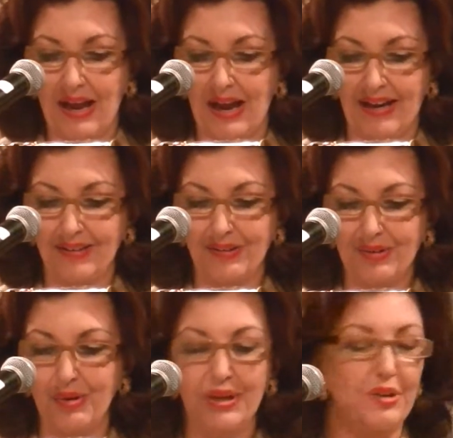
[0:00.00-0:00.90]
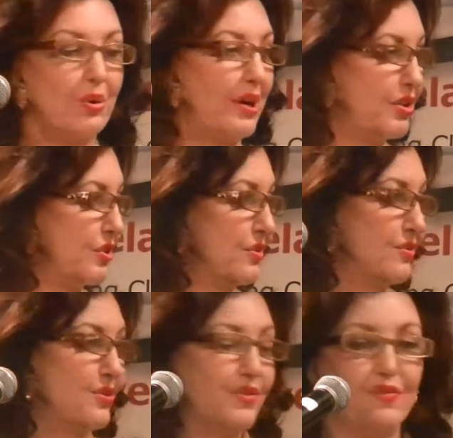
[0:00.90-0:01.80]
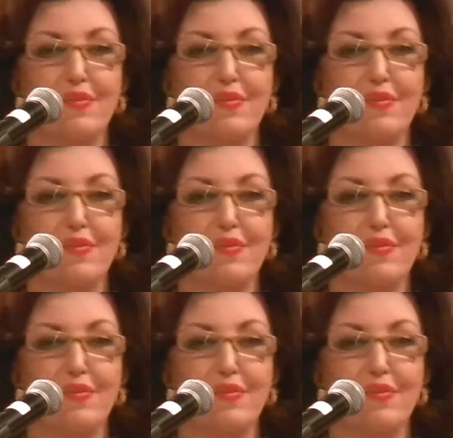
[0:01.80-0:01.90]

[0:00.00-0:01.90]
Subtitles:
And congratulations,